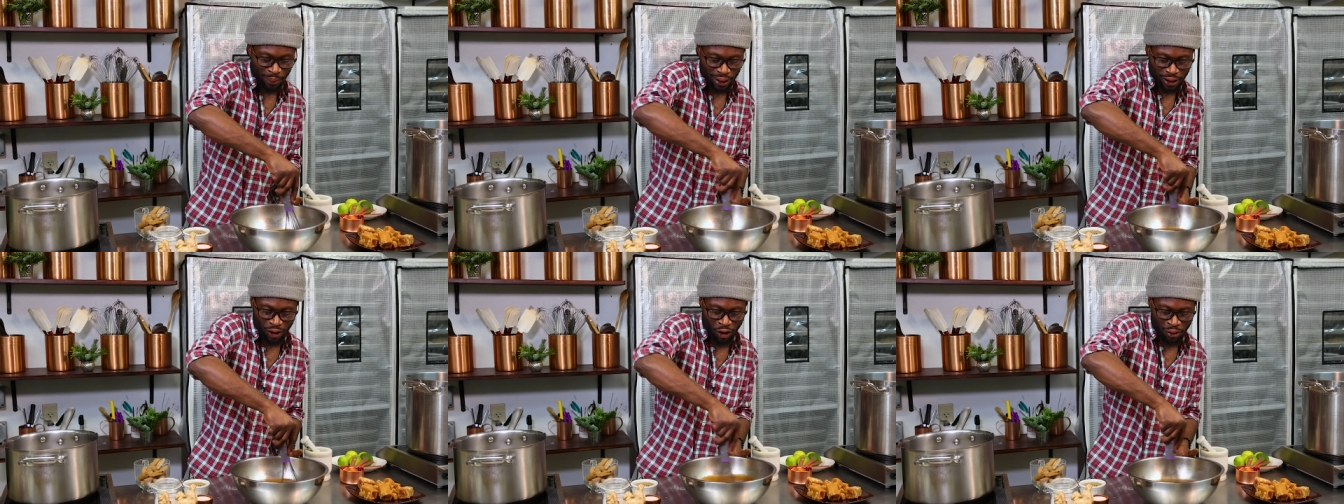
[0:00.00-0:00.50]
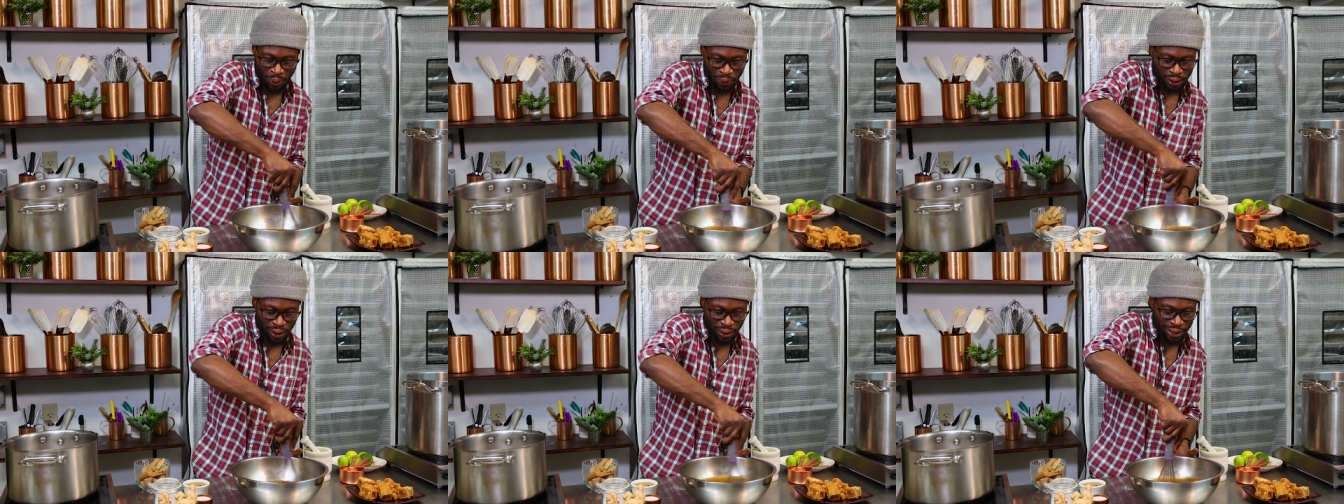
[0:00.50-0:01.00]
But it's
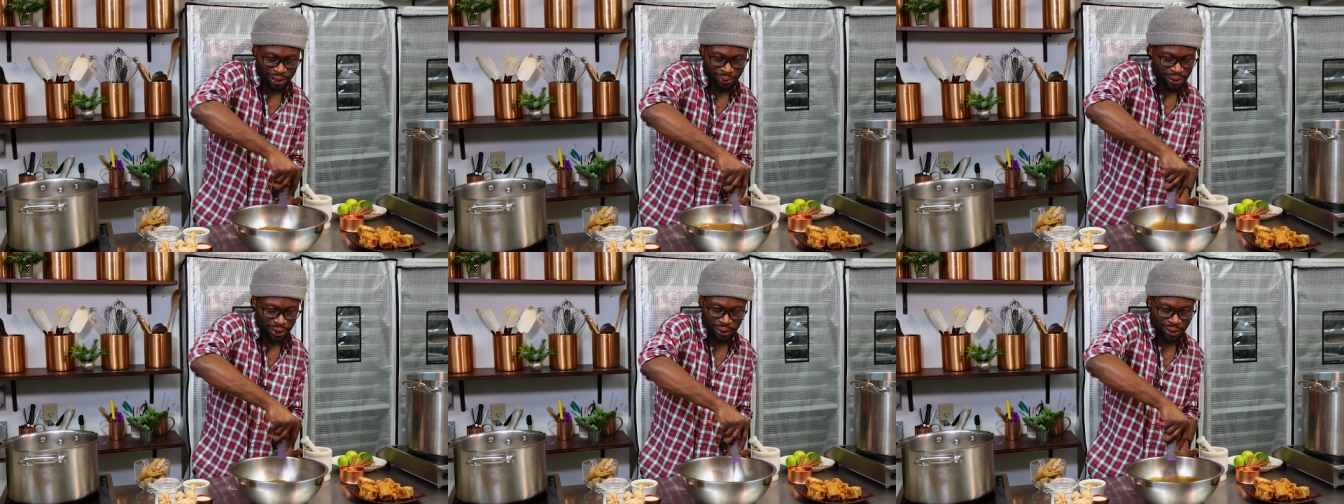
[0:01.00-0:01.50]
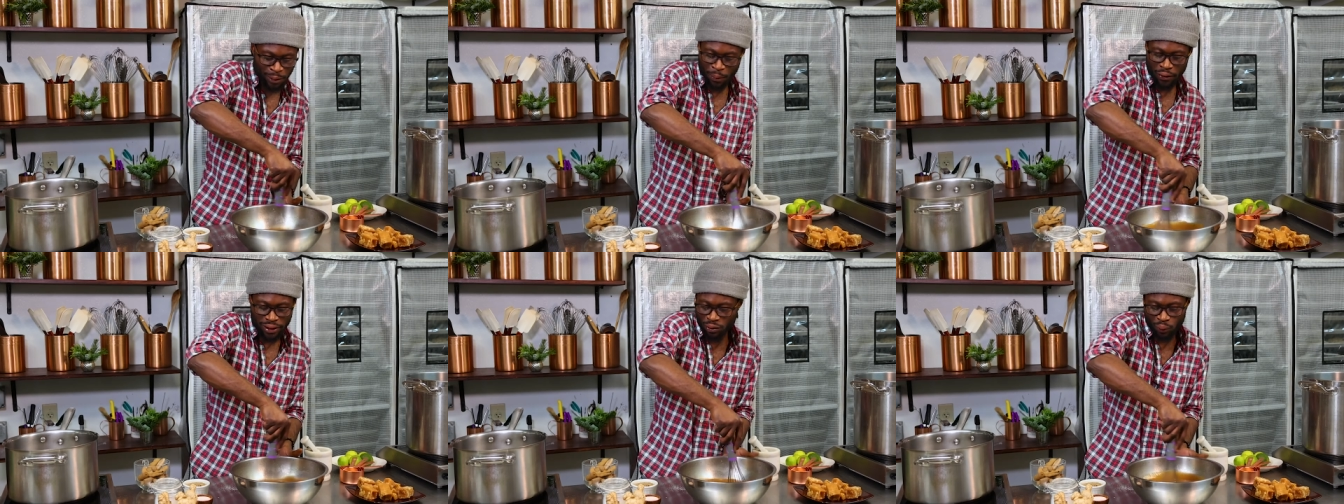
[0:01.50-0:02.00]
almost done. As you see, this
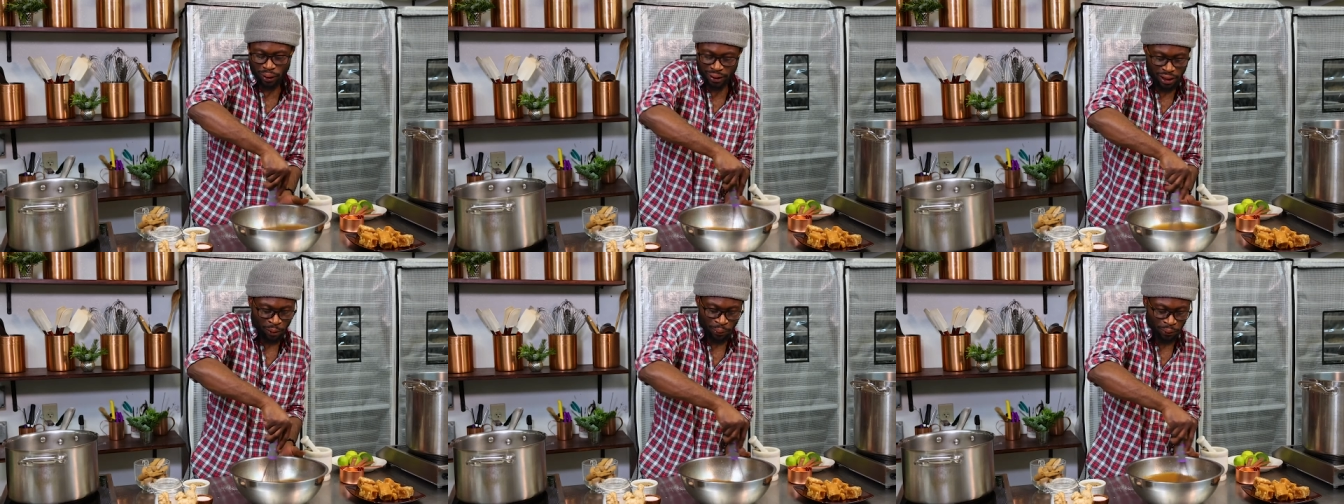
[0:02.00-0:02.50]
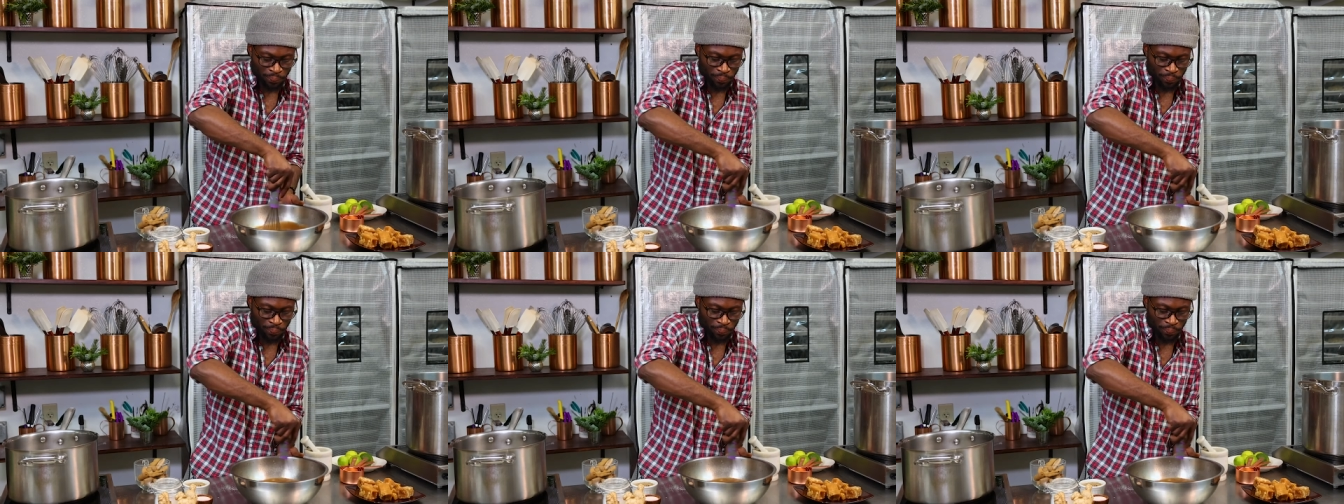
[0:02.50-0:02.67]
part is really simple.